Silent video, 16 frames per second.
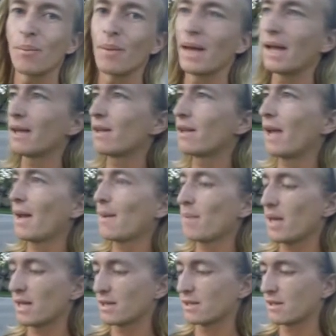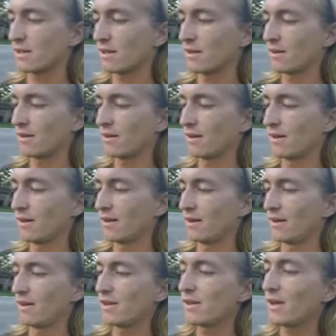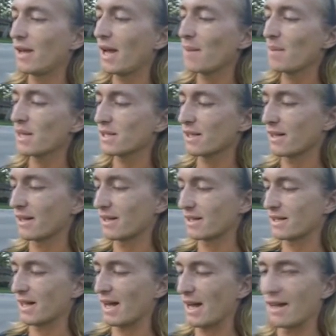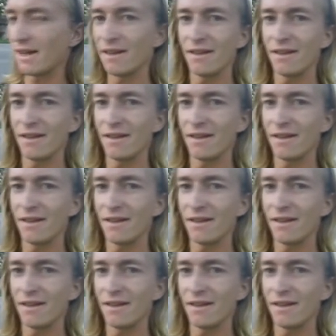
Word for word: big, you can't miss. You can't miss on this guy.